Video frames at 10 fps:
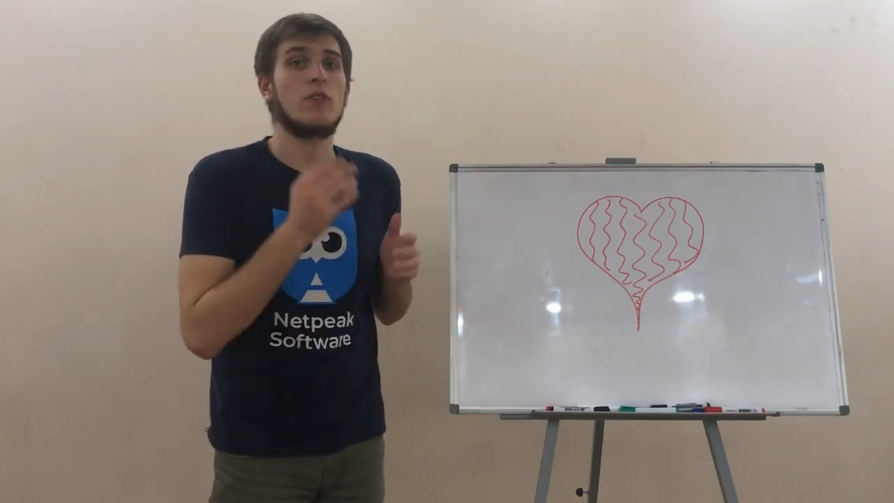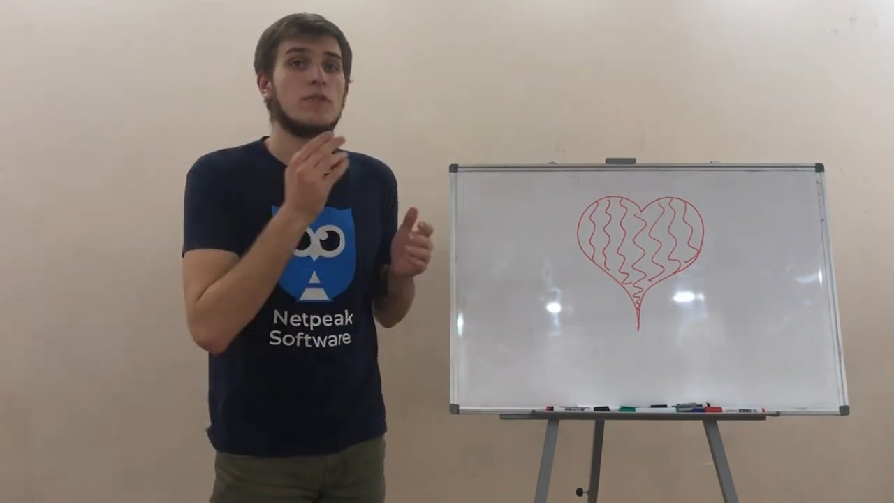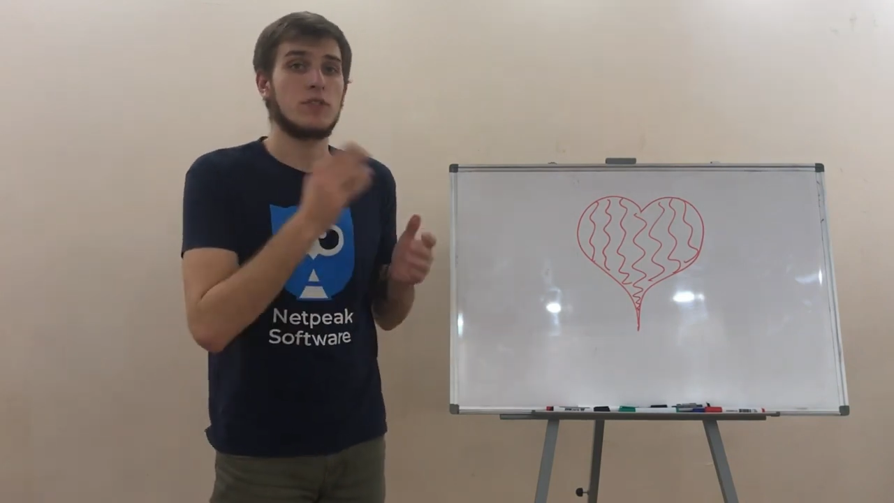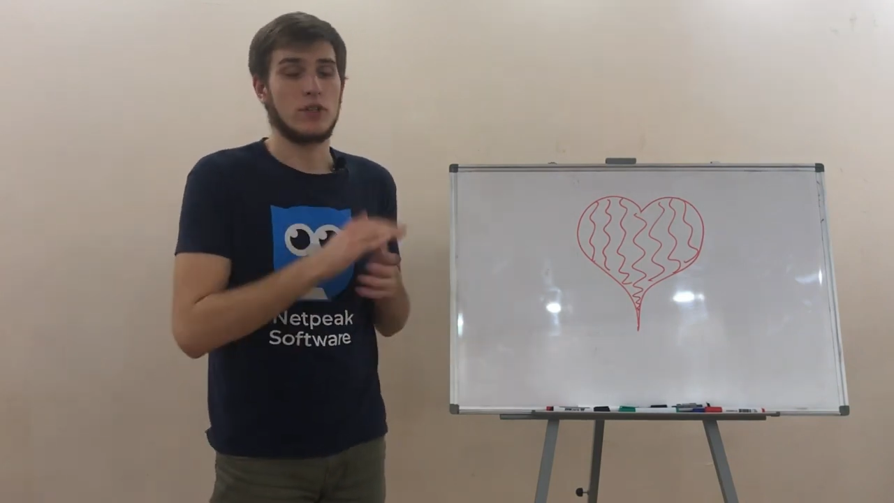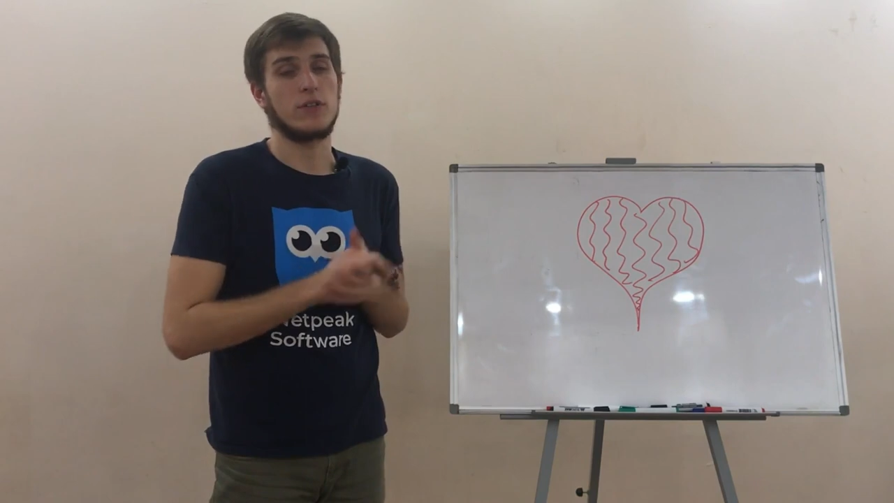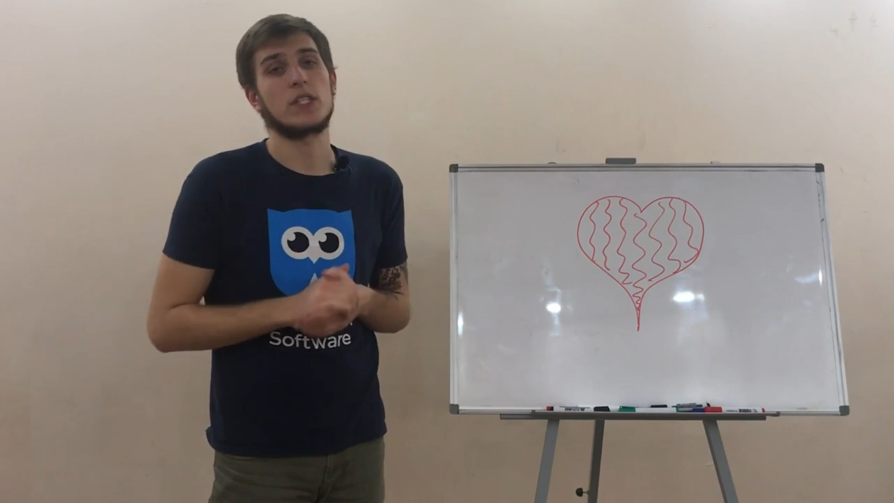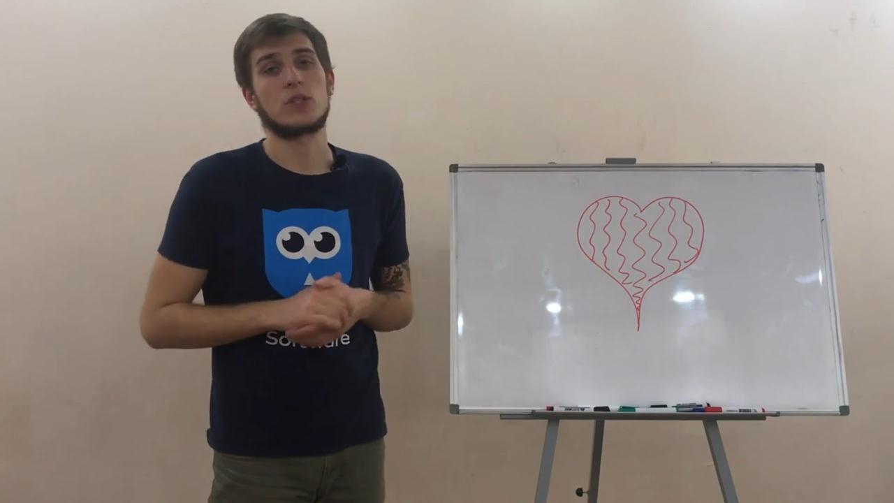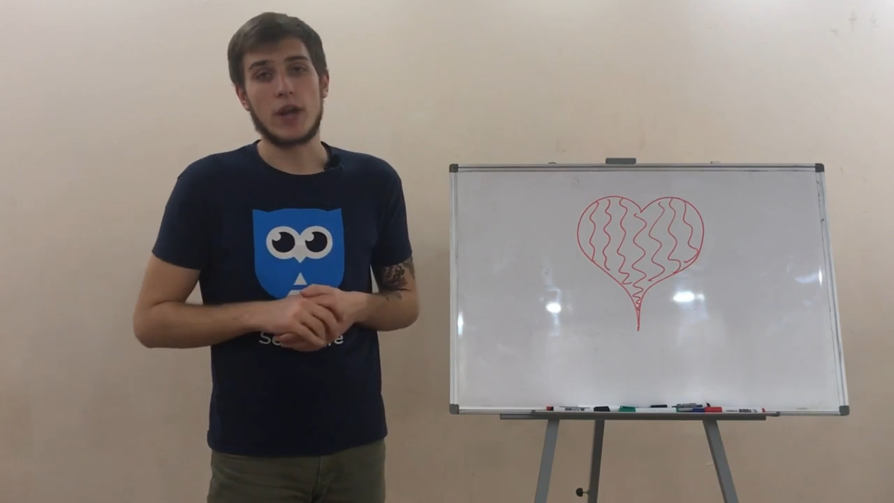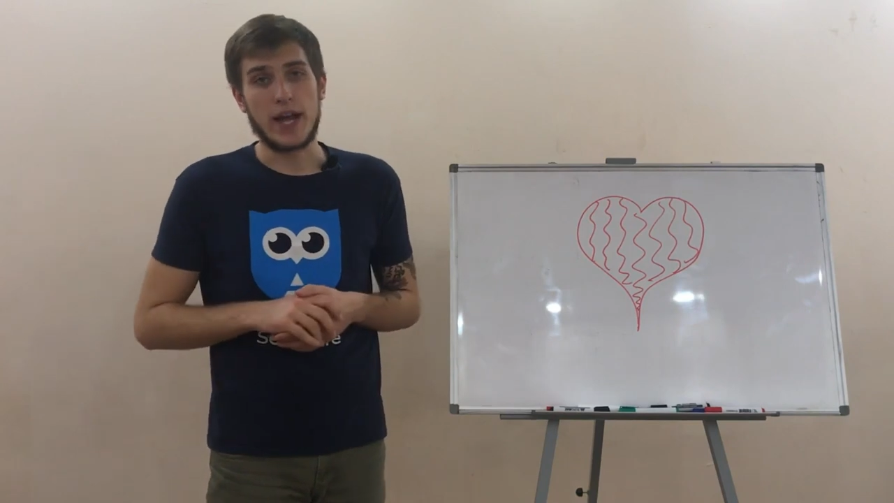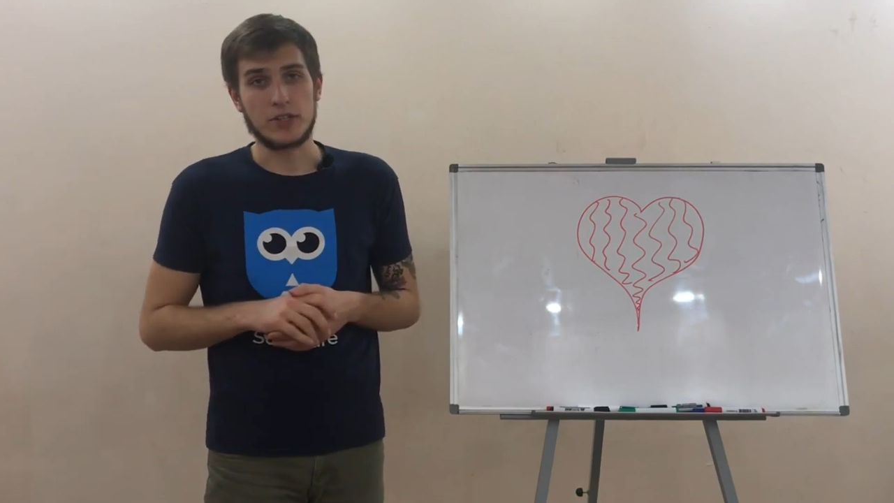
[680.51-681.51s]
of
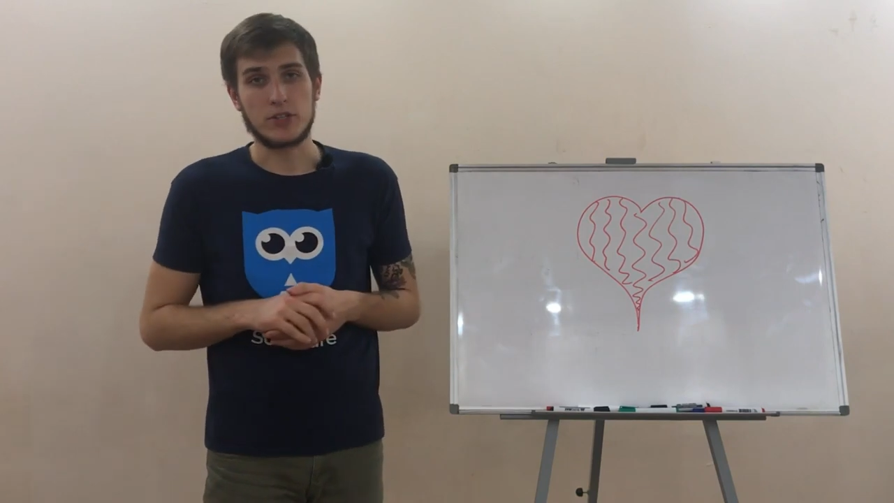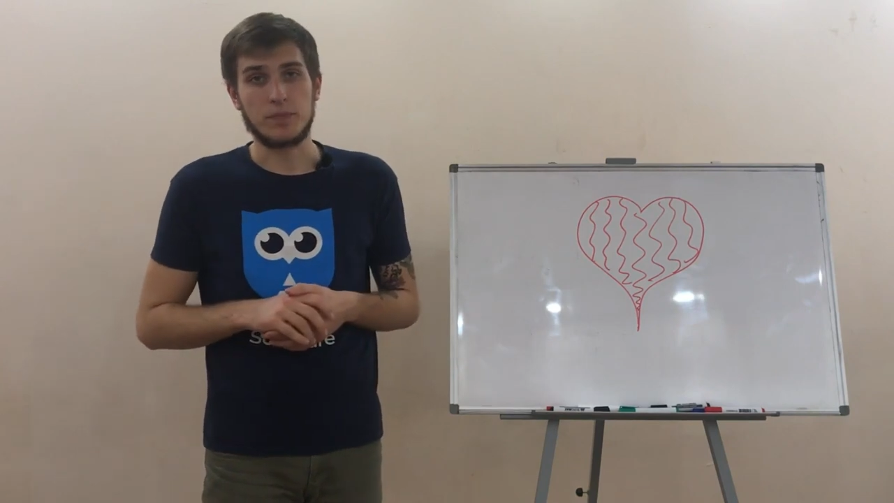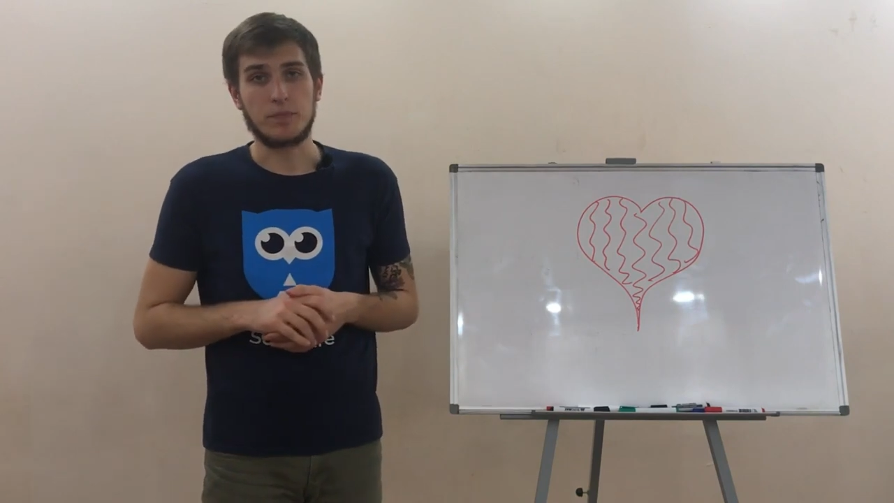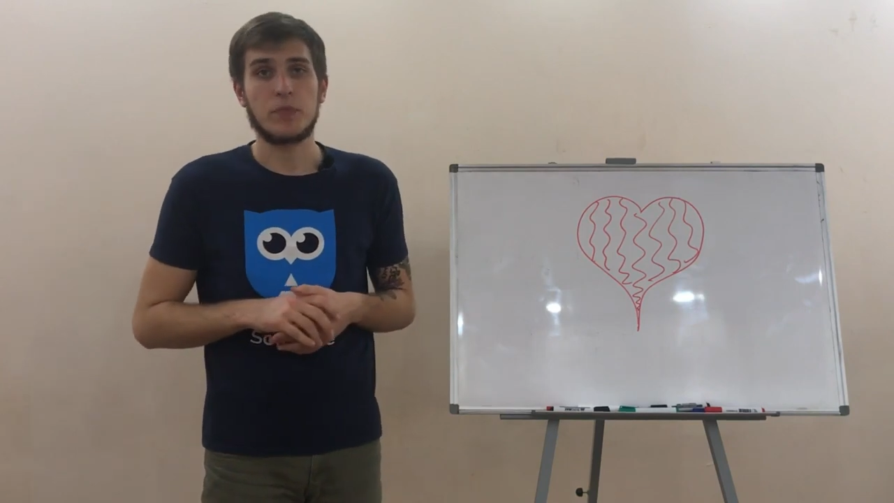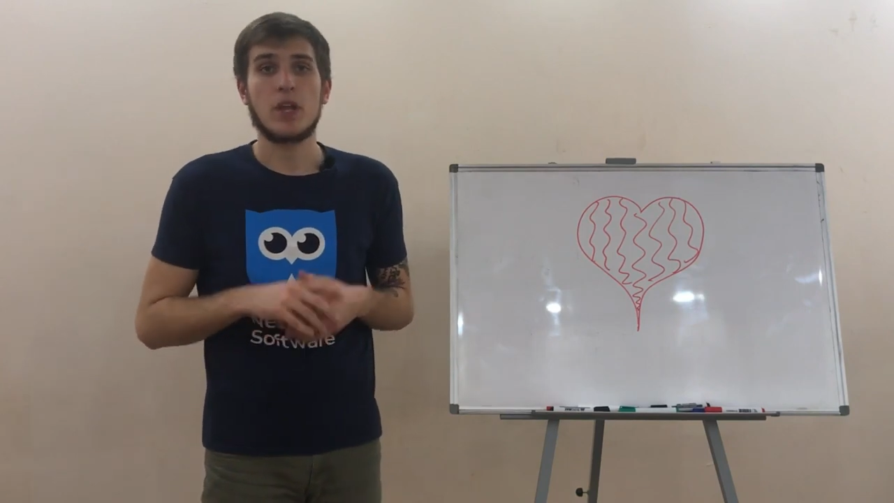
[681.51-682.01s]
service reaction.